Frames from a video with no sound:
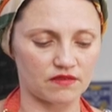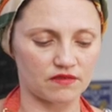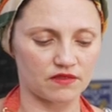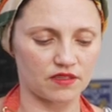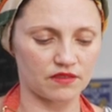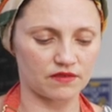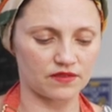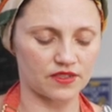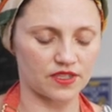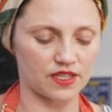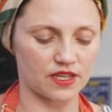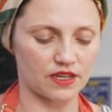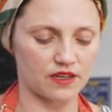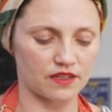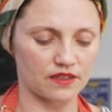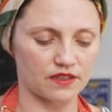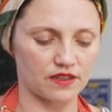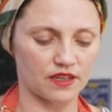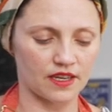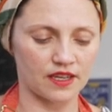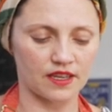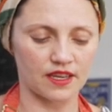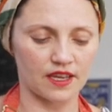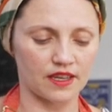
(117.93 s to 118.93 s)
Neal's Yard.
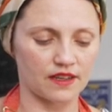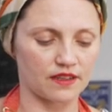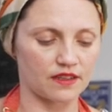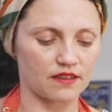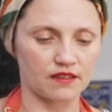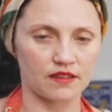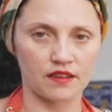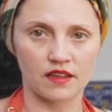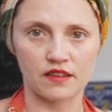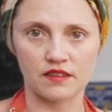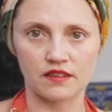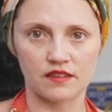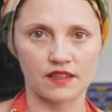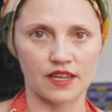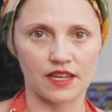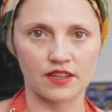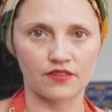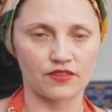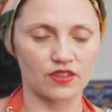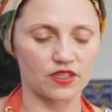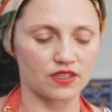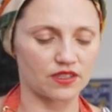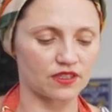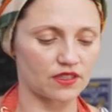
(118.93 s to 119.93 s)
Again, not an
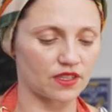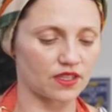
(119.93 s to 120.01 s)
advert.